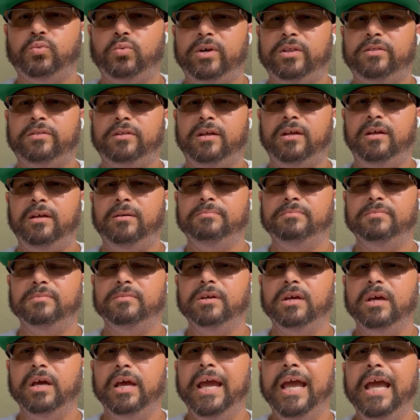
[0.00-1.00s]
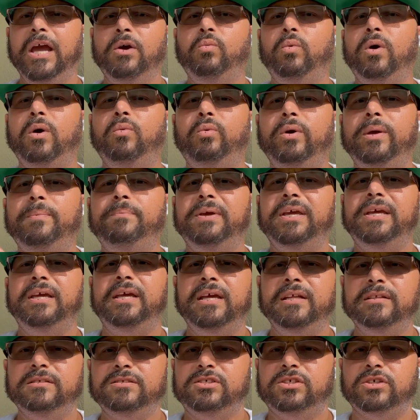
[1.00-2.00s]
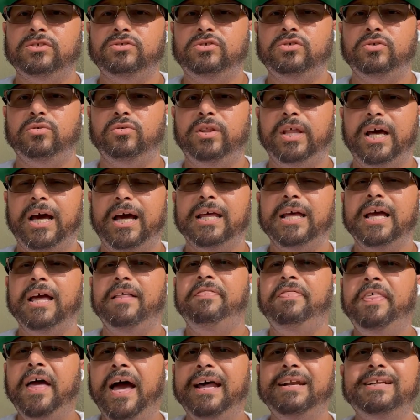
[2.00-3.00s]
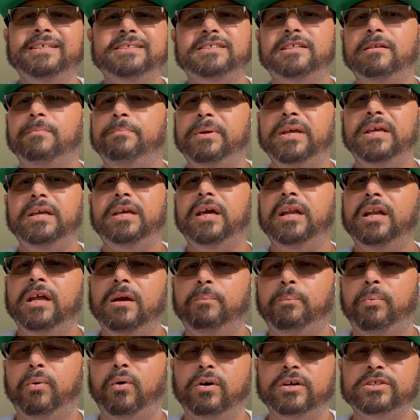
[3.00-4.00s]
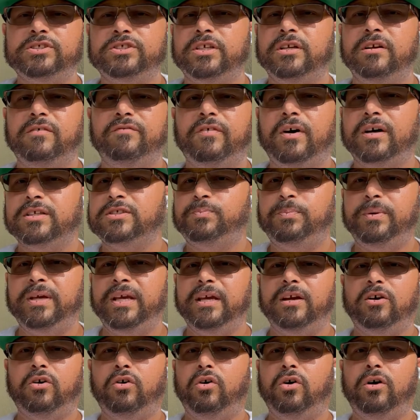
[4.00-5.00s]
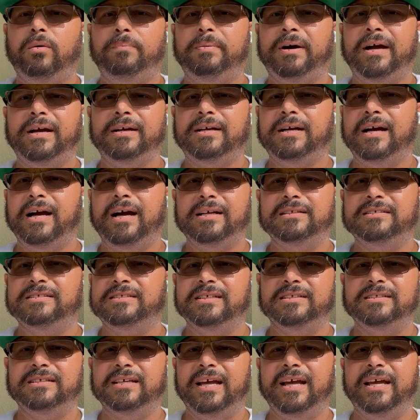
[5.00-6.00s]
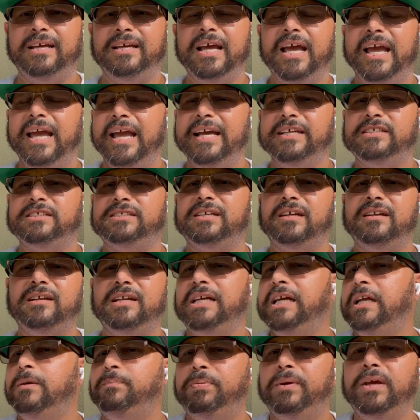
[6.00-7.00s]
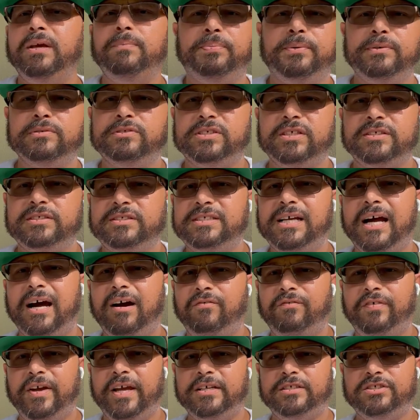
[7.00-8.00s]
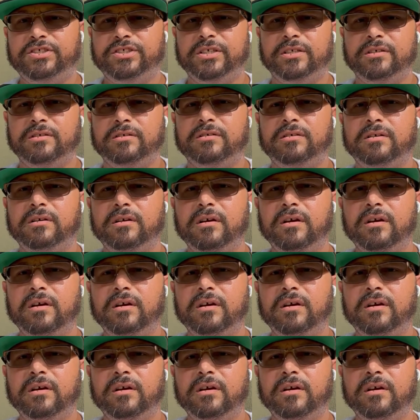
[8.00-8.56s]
with Him? And when we begin to do that, that is the beginning portion of us being called by God today, is to lead people to salvation,